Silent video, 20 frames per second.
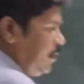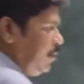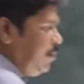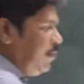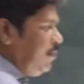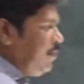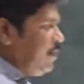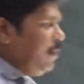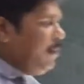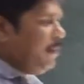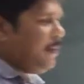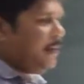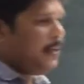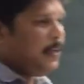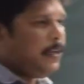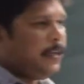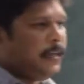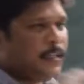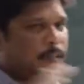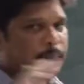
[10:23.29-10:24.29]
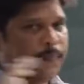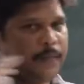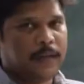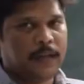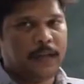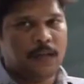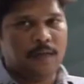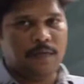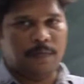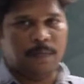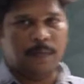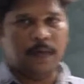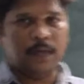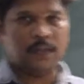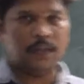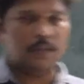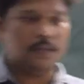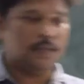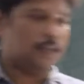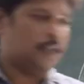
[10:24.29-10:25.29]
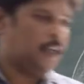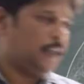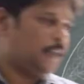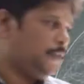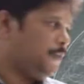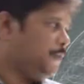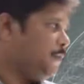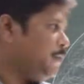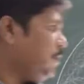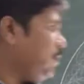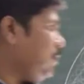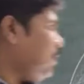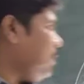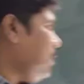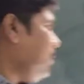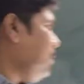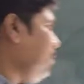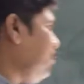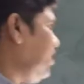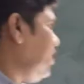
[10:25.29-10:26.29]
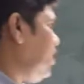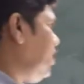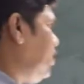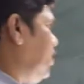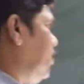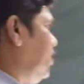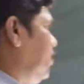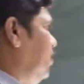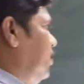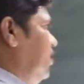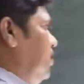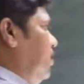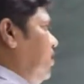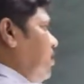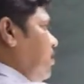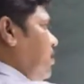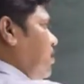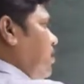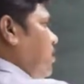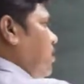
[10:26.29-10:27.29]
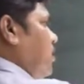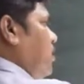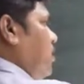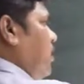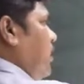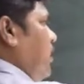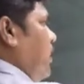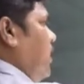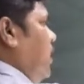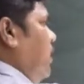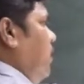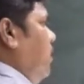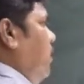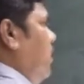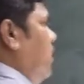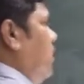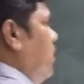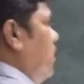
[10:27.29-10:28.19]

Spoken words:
up of completely a sphere of positive charge in which negatively